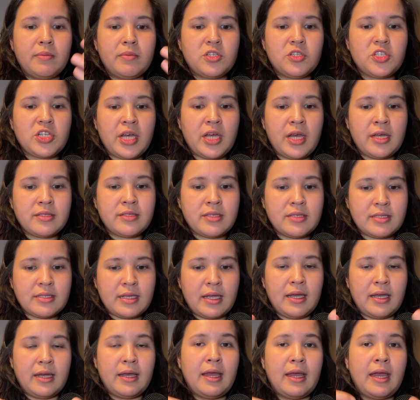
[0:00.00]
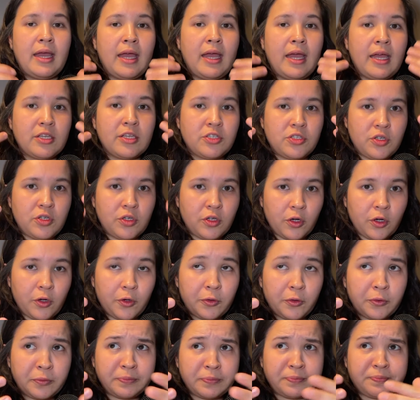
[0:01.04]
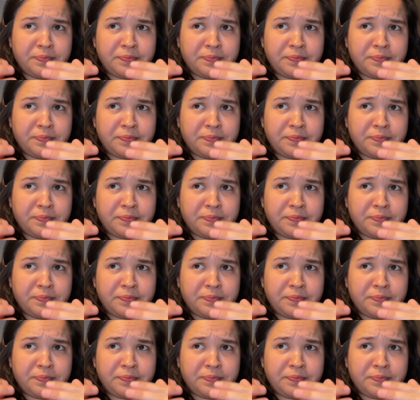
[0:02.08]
Chances are, as you go,